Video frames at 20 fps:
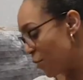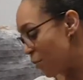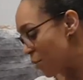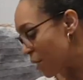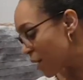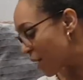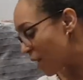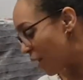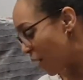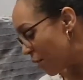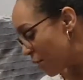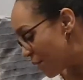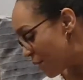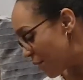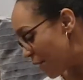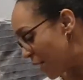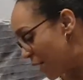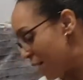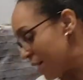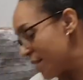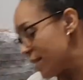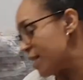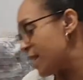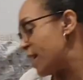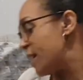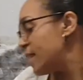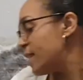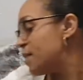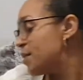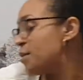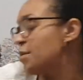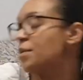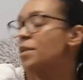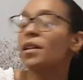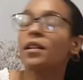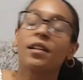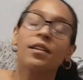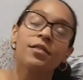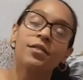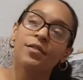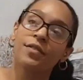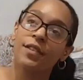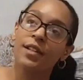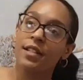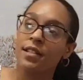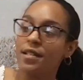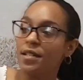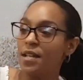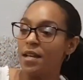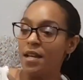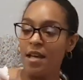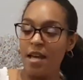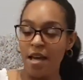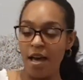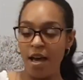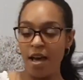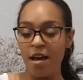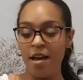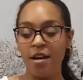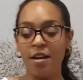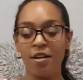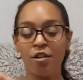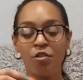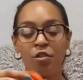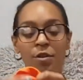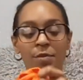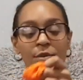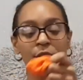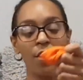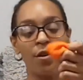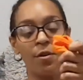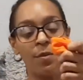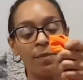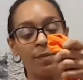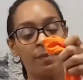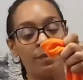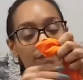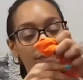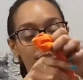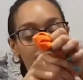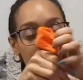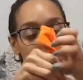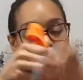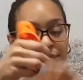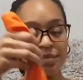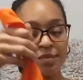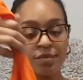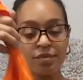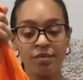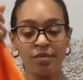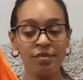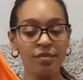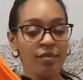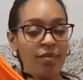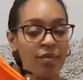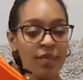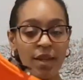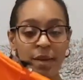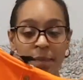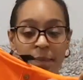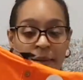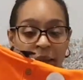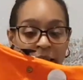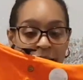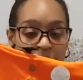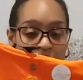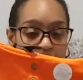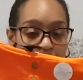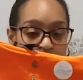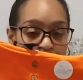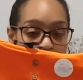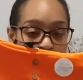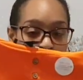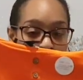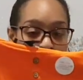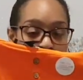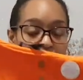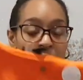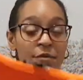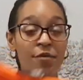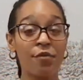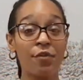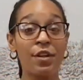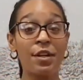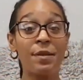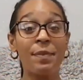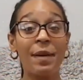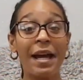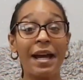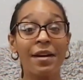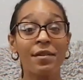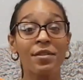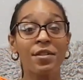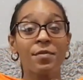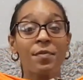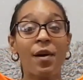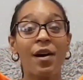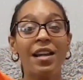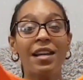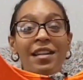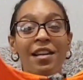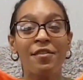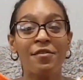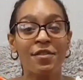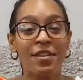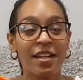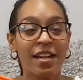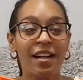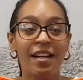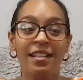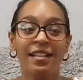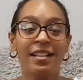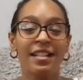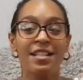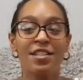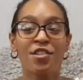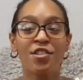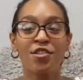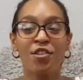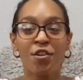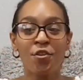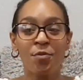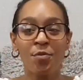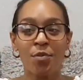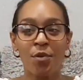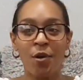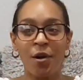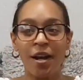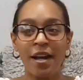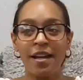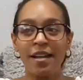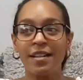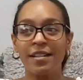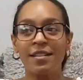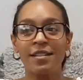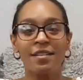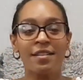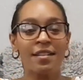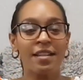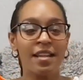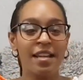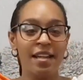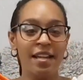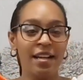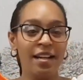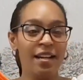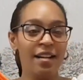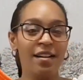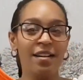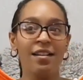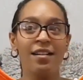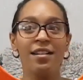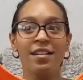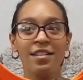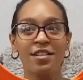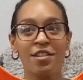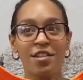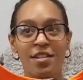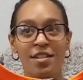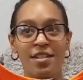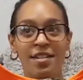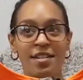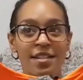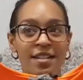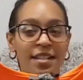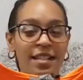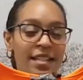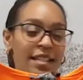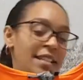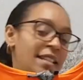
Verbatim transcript: do all the clothes first? Yeah, let's do the clothes first. Uh, crop top, plain old crop top, three pounds, but I love the colour. It's so bright and oh, just,